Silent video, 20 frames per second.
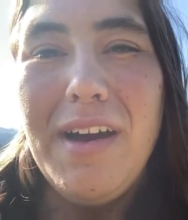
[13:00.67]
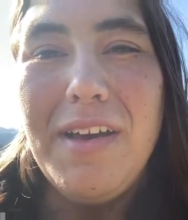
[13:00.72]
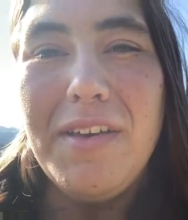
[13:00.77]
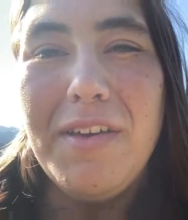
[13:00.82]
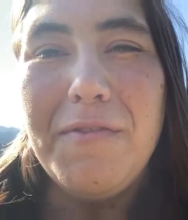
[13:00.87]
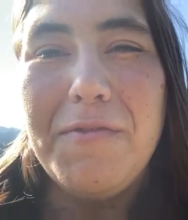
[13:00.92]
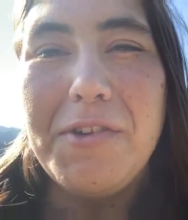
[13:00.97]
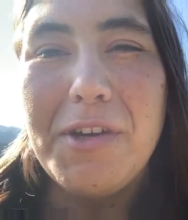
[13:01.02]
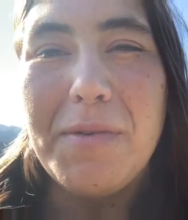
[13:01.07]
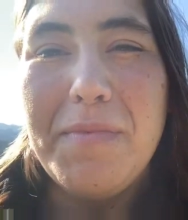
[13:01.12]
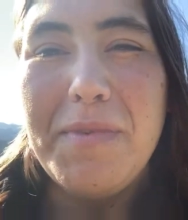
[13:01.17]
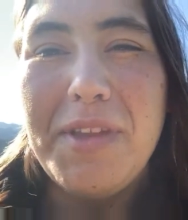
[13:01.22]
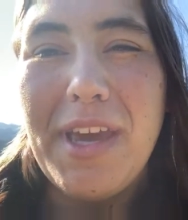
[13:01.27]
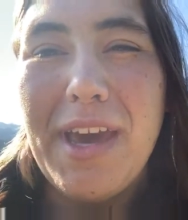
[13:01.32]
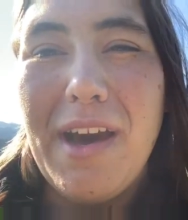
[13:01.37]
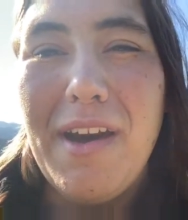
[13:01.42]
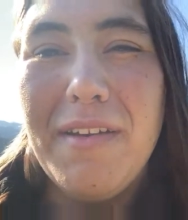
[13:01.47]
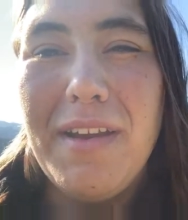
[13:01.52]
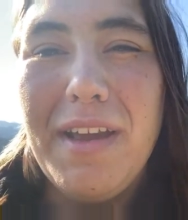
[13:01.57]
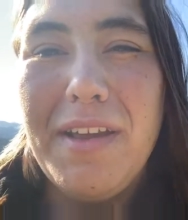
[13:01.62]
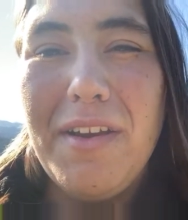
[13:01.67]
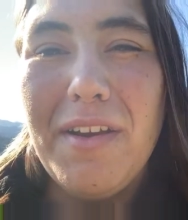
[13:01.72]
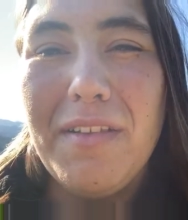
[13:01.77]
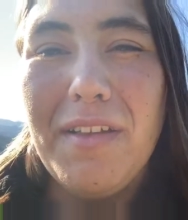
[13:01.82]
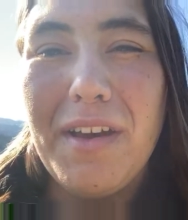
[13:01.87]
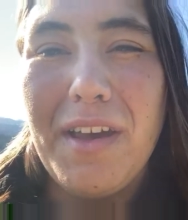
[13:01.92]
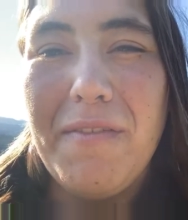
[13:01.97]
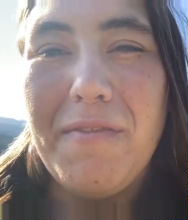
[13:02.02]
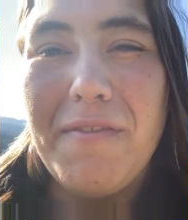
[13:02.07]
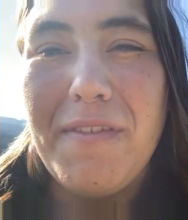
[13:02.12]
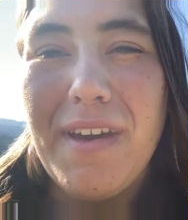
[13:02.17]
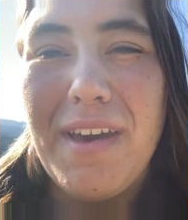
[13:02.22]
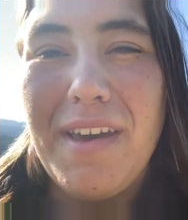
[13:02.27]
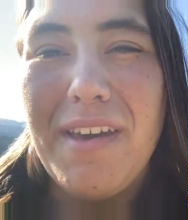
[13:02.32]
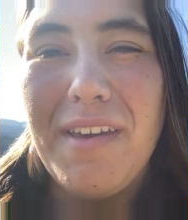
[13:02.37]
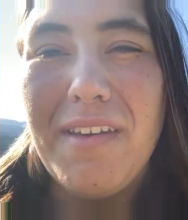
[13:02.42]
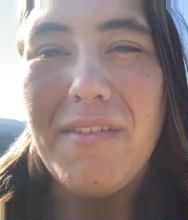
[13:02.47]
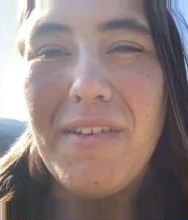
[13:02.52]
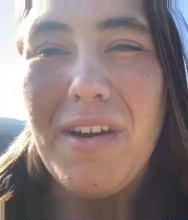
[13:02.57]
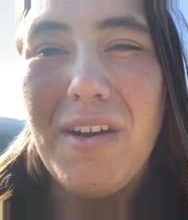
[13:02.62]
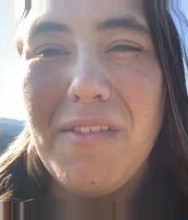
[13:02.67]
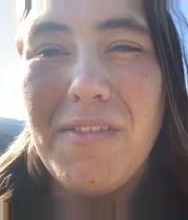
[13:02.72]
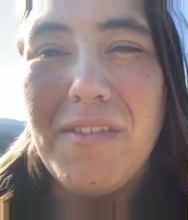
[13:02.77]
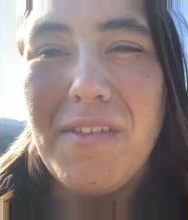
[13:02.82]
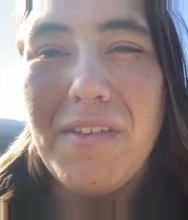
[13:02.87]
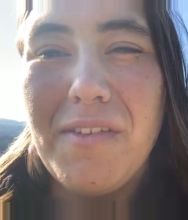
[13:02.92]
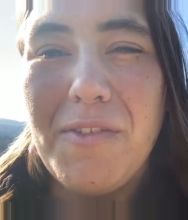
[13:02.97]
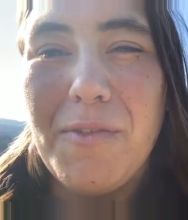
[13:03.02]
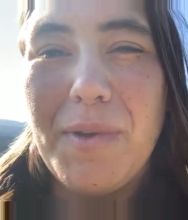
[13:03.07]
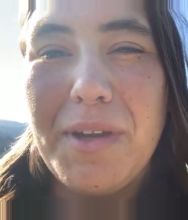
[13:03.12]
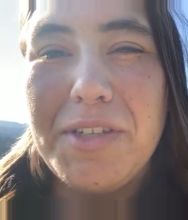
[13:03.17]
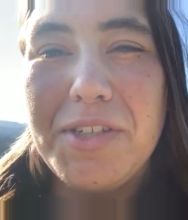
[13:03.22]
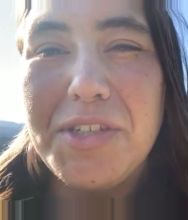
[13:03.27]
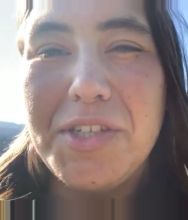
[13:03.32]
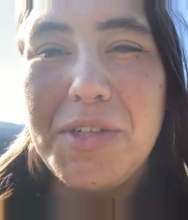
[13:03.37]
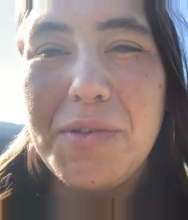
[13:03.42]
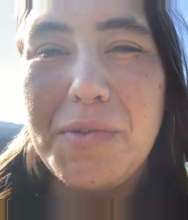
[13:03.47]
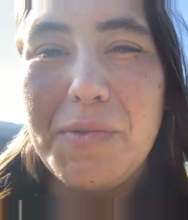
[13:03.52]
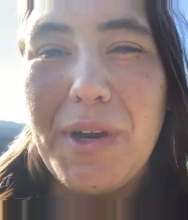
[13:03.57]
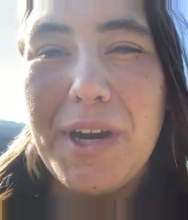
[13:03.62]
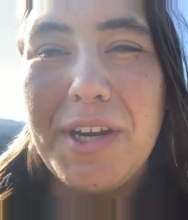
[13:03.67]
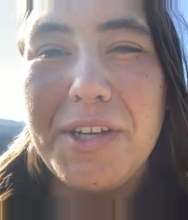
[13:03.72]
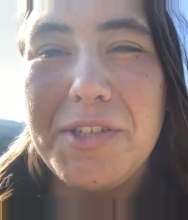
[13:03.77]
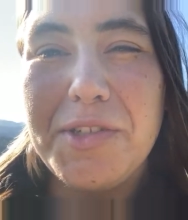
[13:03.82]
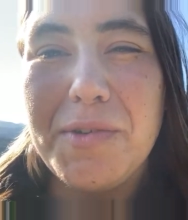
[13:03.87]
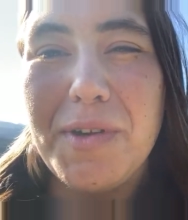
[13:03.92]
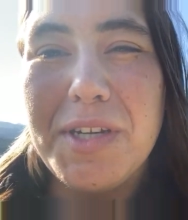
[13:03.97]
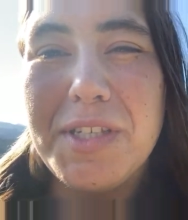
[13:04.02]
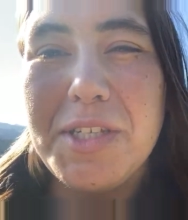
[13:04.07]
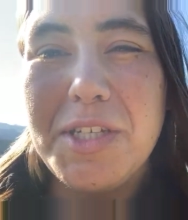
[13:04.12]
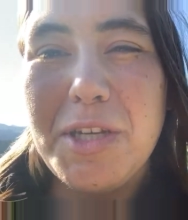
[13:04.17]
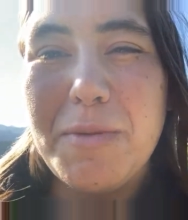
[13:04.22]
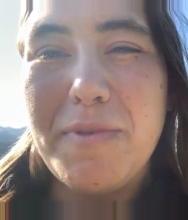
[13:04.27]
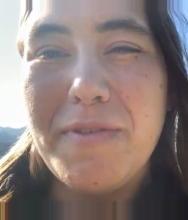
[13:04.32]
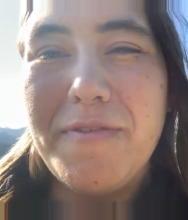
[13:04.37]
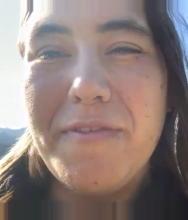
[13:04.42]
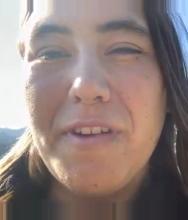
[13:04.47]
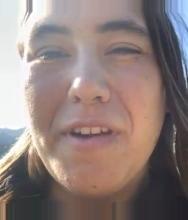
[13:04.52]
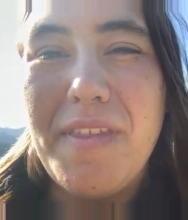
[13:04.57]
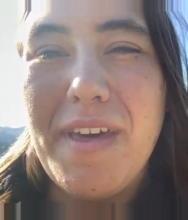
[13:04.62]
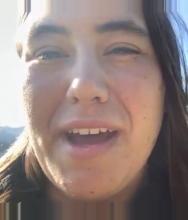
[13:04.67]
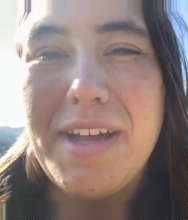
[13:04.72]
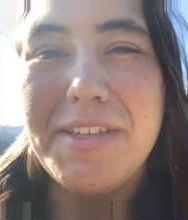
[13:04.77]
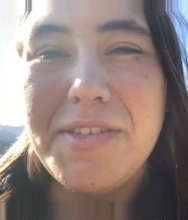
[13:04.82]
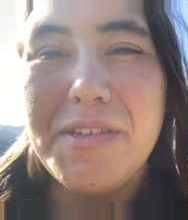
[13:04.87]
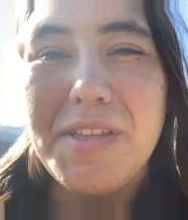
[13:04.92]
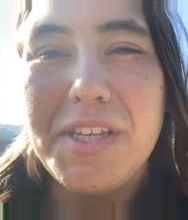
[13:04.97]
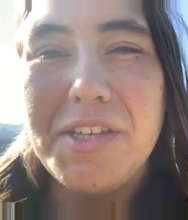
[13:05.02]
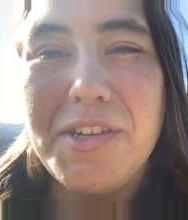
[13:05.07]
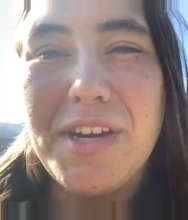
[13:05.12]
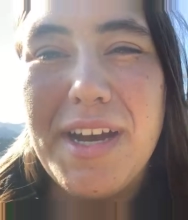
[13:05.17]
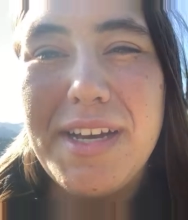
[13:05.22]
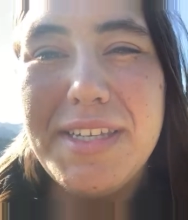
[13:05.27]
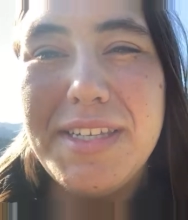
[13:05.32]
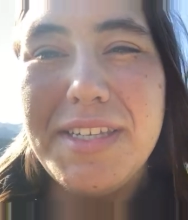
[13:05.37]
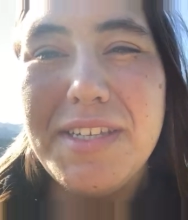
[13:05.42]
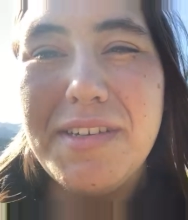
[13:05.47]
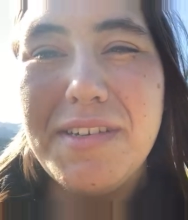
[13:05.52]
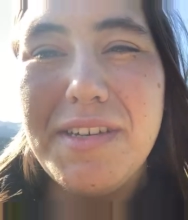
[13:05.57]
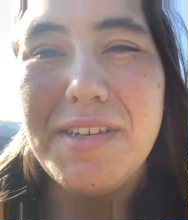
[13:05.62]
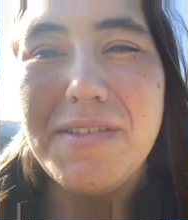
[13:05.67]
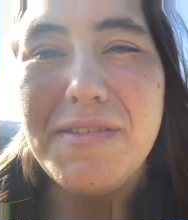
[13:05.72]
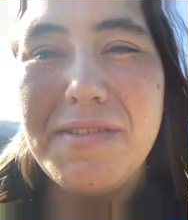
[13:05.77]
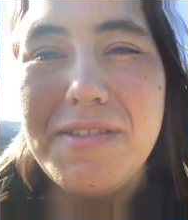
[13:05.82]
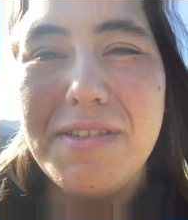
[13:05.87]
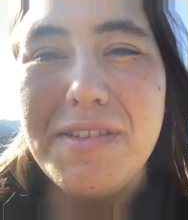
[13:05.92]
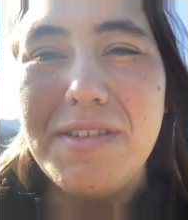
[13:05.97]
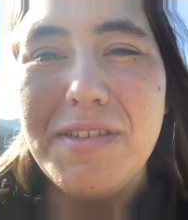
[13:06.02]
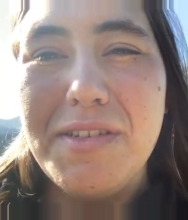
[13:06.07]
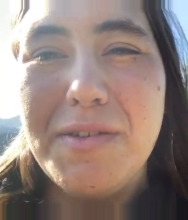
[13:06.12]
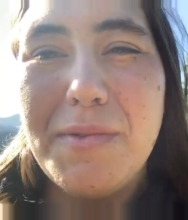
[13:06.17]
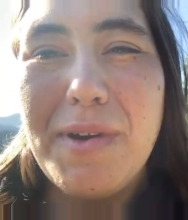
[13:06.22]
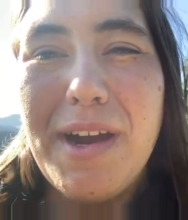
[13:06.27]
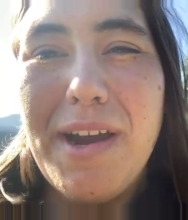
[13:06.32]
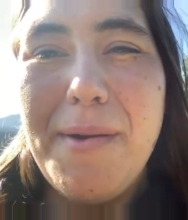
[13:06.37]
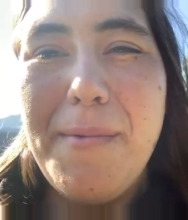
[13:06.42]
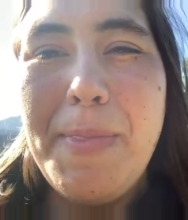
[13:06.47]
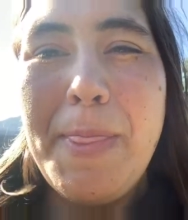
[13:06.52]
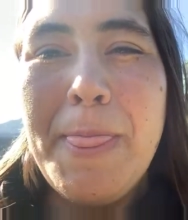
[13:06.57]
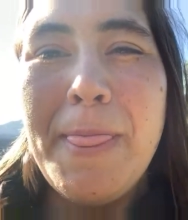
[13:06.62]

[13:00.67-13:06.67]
You've trimmed down and you're looking fit. You also switched to wearing shorts. Do you prefer that to the dress you used to wear?